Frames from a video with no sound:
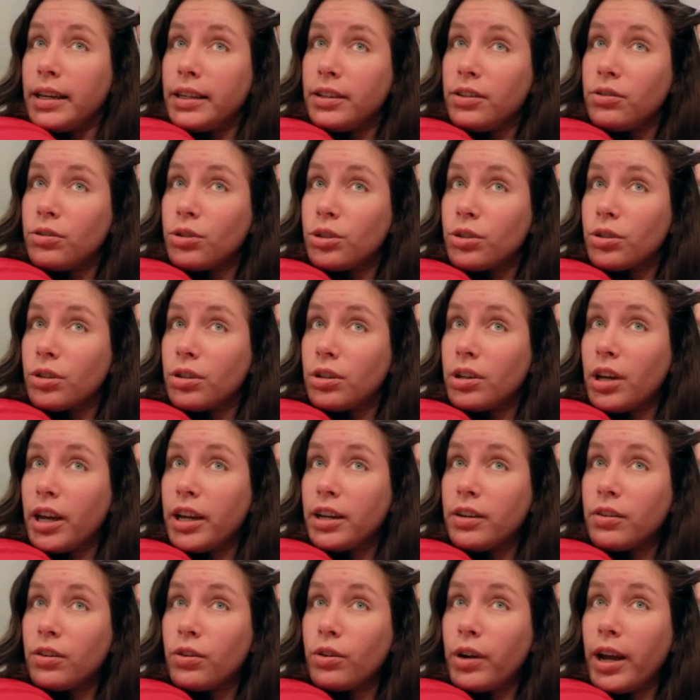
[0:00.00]
and you just
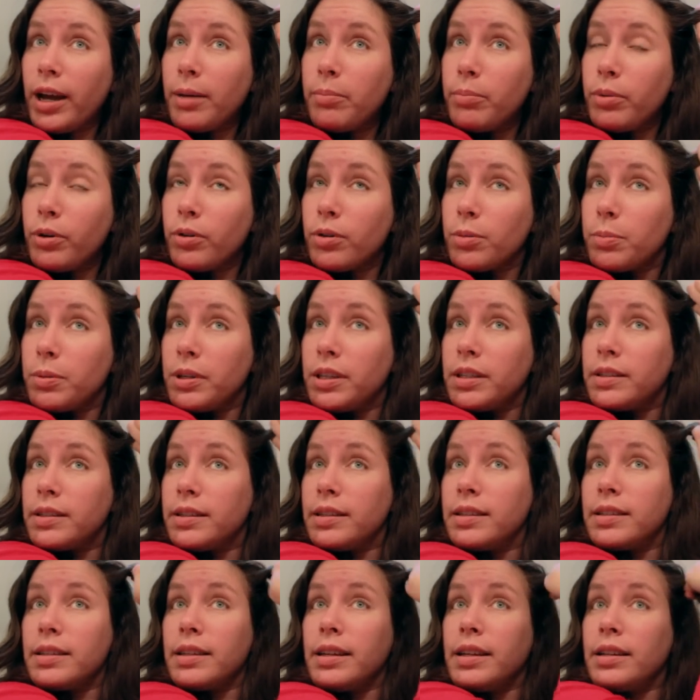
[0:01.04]
kind of grab both
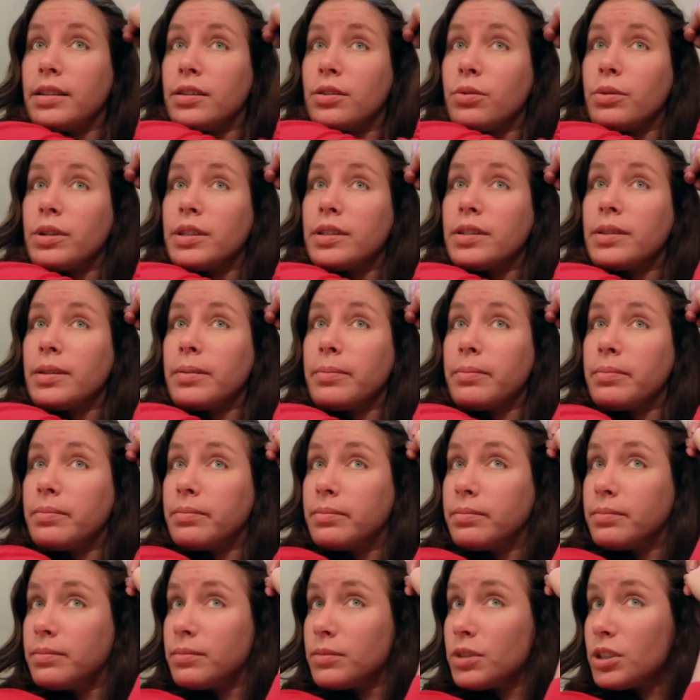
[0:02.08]
pieces and twist them.
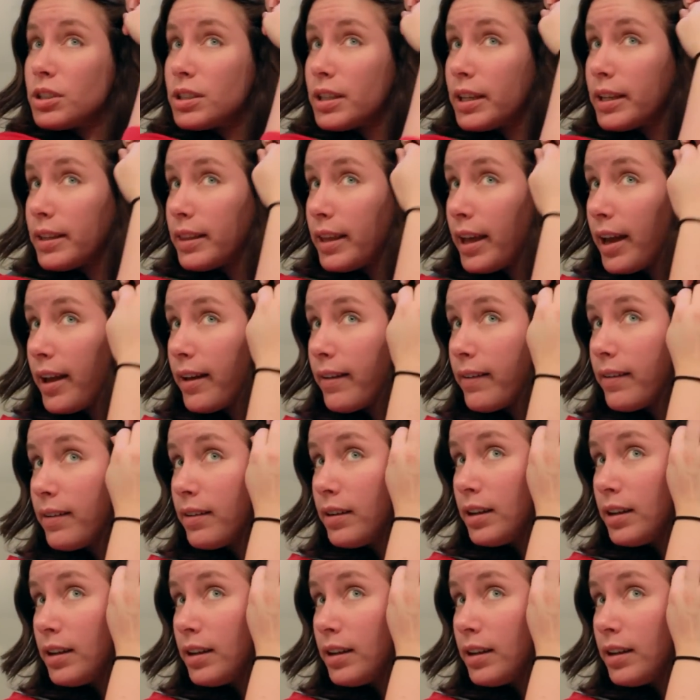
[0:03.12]
Just like that.